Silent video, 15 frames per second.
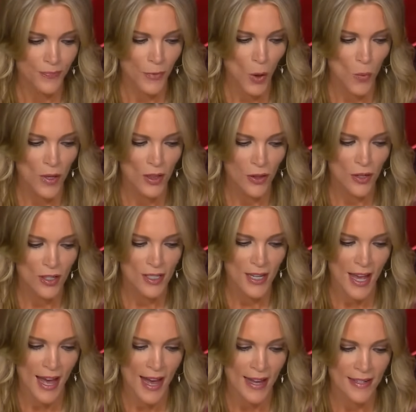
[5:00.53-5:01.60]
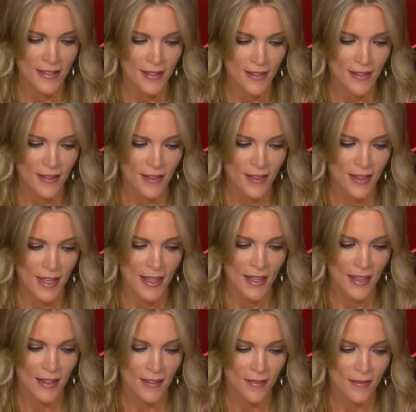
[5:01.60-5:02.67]
We looked at
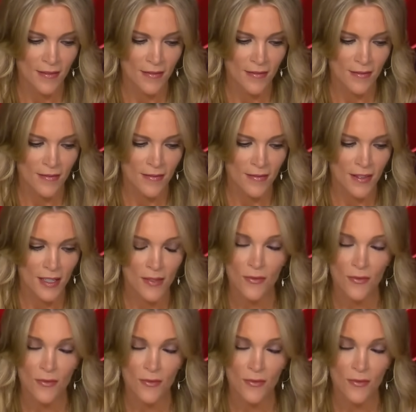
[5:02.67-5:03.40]
the the